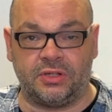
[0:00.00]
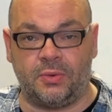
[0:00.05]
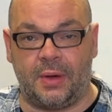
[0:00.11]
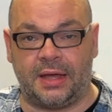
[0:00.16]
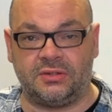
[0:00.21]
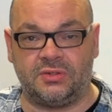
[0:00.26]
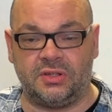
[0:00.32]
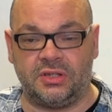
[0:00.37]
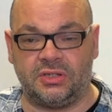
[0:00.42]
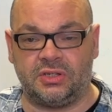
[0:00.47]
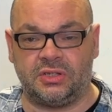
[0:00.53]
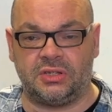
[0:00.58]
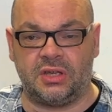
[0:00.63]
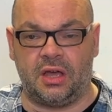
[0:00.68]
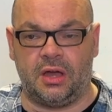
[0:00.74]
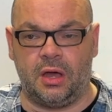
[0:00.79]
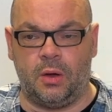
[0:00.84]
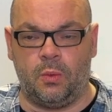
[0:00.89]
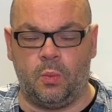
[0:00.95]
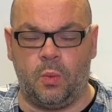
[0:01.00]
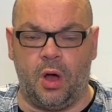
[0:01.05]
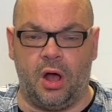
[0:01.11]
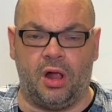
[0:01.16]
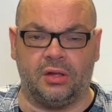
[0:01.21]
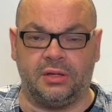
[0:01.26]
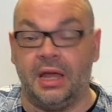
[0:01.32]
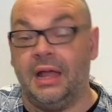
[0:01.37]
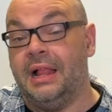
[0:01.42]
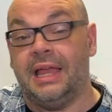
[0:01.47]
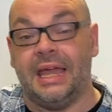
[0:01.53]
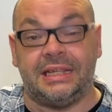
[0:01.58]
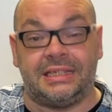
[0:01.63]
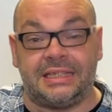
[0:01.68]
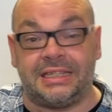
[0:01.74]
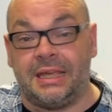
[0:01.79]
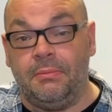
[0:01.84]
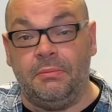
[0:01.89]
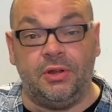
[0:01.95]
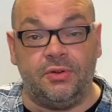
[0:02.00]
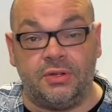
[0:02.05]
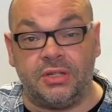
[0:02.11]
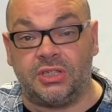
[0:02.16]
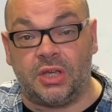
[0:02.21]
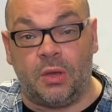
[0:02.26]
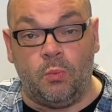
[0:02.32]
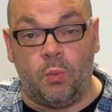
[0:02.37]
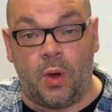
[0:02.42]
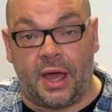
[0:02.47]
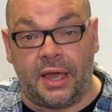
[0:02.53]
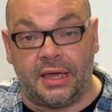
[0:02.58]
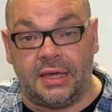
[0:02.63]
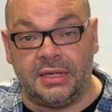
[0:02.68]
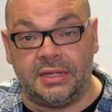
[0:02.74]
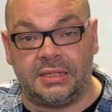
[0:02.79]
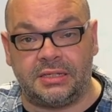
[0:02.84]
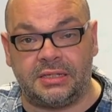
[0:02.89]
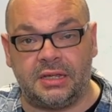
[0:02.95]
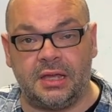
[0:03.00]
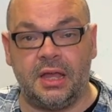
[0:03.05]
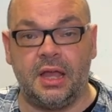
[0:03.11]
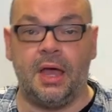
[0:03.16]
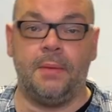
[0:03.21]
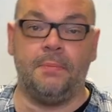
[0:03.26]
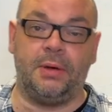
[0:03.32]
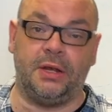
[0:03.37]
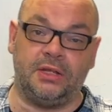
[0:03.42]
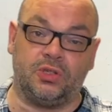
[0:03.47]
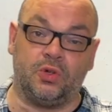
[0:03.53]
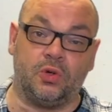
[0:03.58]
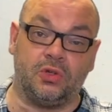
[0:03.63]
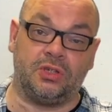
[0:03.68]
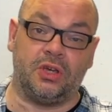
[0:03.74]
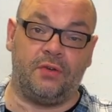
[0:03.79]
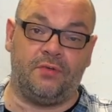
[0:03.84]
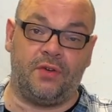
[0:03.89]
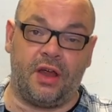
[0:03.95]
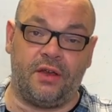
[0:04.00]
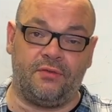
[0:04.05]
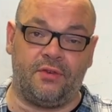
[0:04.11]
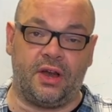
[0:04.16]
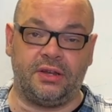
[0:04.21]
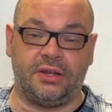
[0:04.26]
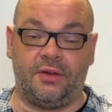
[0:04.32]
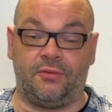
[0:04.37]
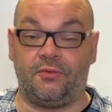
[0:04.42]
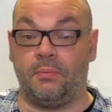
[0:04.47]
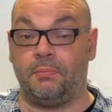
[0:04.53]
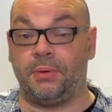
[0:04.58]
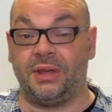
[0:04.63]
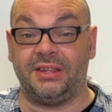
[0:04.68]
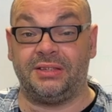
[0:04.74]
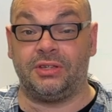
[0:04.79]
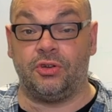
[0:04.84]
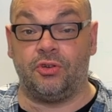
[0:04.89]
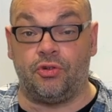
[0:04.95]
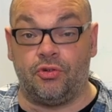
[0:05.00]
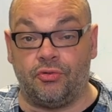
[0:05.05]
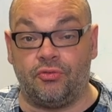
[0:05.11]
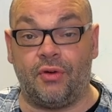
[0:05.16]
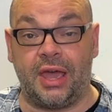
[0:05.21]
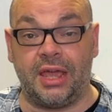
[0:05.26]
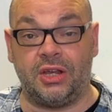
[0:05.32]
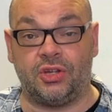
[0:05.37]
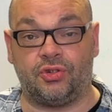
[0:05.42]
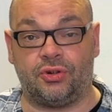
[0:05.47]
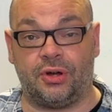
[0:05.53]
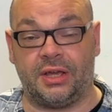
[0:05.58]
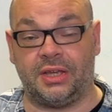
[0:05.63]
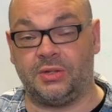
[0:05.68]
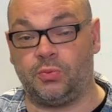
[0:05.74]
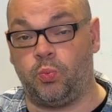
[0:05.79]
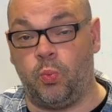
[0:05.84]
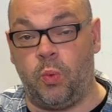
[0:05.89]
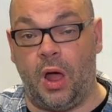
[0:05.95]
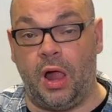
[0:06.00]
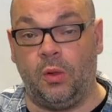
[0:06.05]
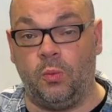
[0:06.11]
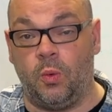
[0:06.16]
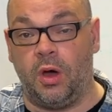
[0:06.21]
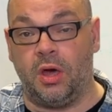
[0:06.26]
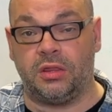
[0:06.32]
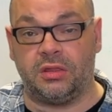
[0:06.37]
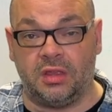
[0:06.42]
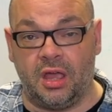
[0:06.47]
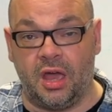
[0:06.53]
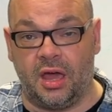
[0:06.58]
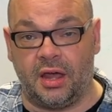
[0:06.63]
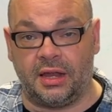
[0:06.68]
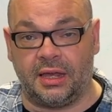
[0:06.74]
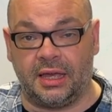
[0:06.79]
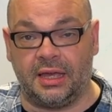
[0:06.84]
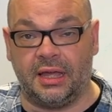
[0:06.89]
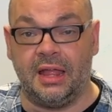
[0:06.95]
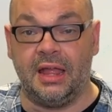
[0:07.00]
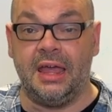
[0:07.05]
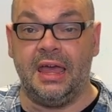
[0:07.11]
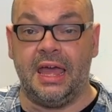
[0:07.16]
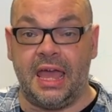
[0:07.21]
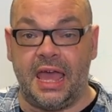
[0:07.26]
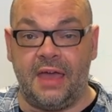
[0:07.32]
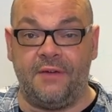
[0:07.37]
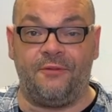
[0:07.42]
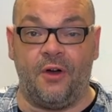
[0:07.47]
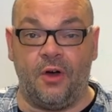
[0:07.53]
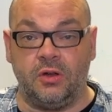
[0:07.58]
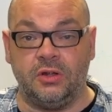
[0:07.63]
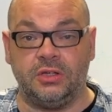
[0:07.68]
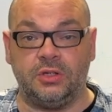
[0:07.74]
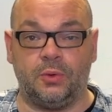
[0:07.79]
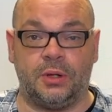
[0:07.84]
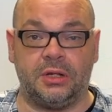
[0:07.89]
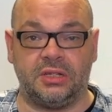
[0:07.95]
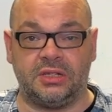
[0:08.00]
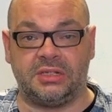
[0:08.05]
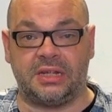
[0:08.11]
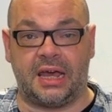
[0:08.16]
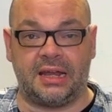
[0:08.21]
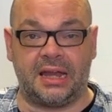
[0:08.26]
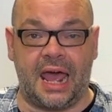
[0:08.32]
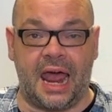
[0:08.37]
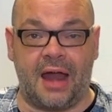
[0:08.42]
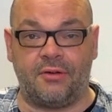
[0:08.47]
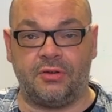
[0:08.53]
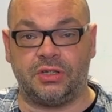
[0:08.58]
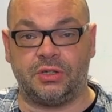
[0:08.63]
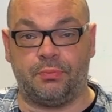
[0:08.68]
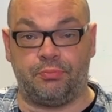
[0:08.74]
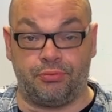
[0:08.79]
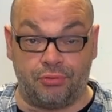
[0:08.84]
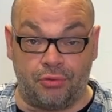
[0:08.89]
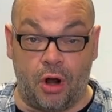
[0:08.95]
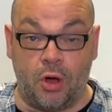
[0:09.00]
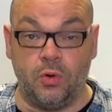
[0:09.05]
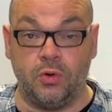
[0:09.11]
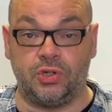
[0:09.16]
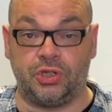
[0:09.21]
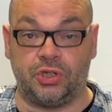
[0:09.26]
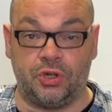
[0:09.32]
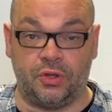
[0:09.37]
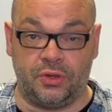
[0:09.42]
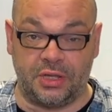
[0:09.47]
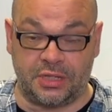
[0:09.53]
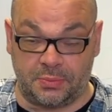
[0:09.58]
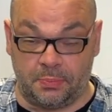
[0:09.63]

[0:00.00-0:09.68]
to Out of This uh, World. It's similar in some ways, but it's also very, very different. But it's a great trick. It's well worth learning if only to understand Harry's approach to this